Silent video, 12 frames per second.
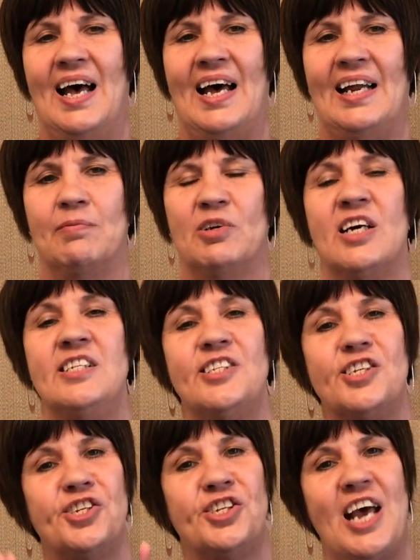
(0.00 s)
And I'm going
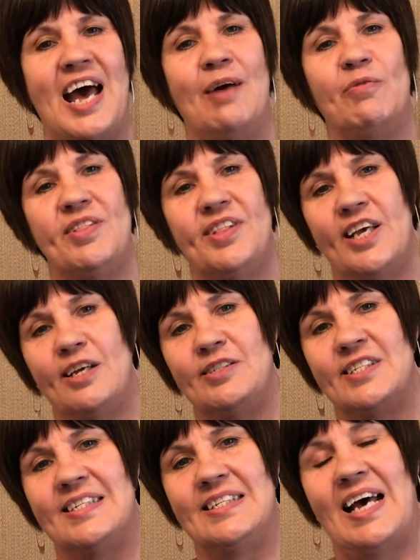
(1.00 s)
to share with you
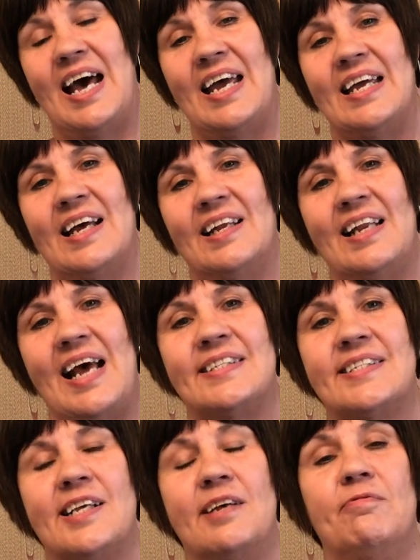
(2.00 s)
today a
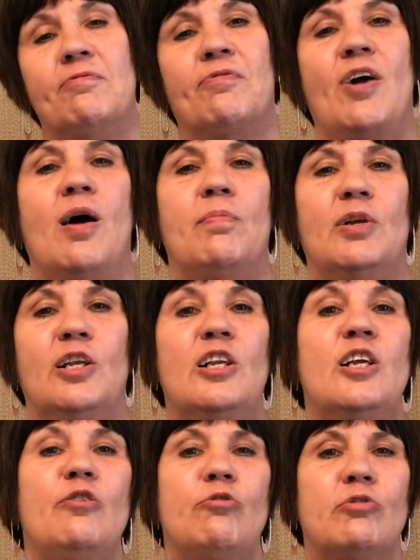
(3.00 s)
lesson from
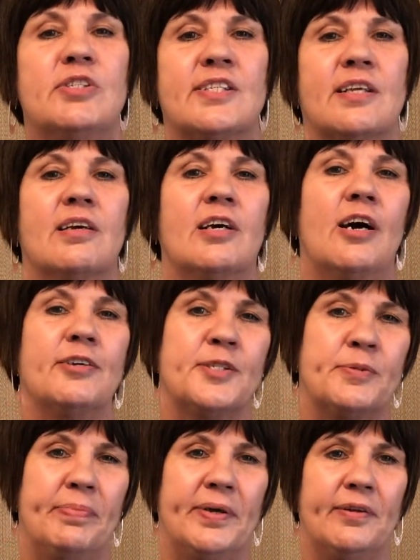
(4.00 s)
Luke's
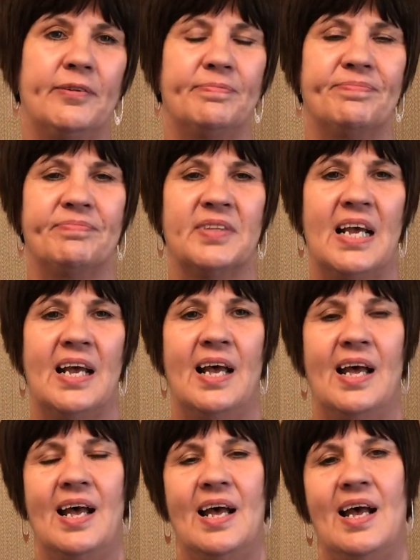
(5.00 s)
Gospel.
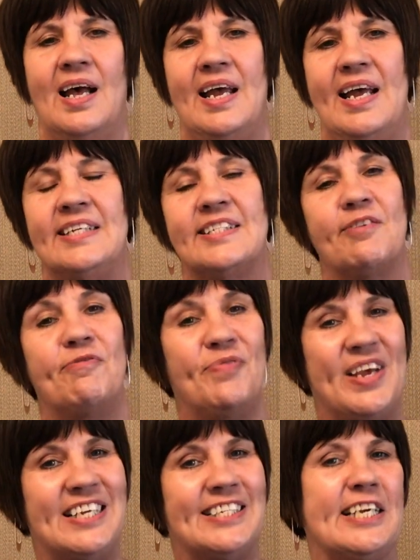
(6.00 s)
It's the
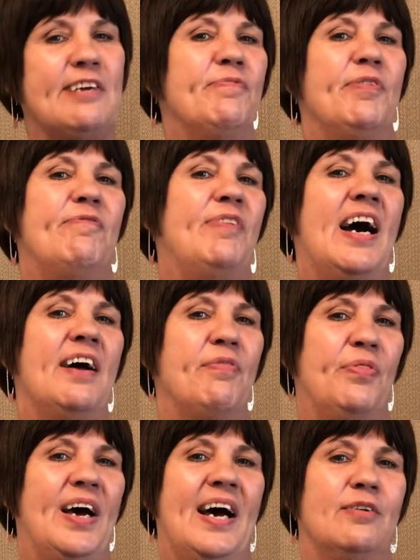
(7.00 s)
feeding of the
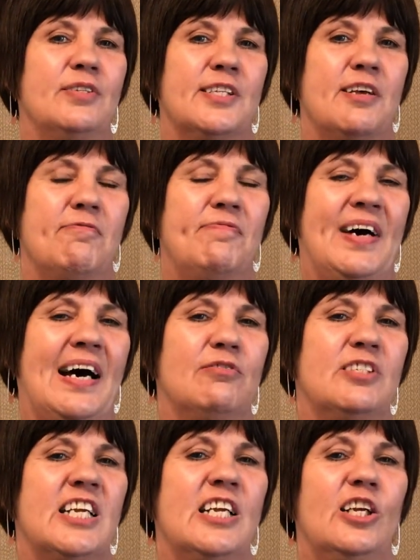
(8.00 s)
5,000
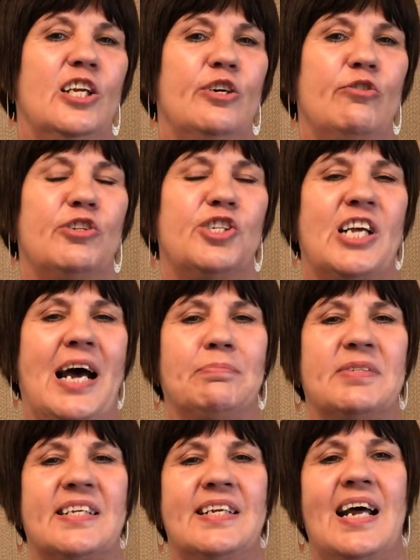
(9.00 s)
found in Luke
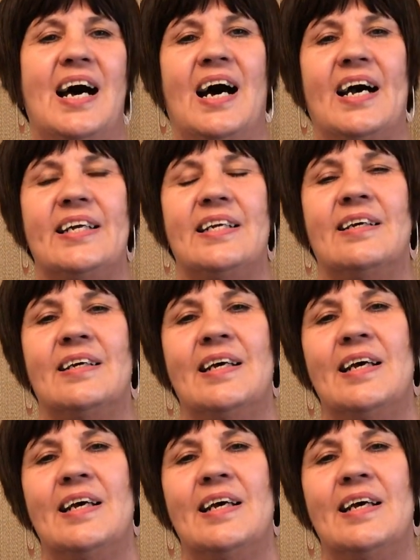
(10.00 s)
chapter 9.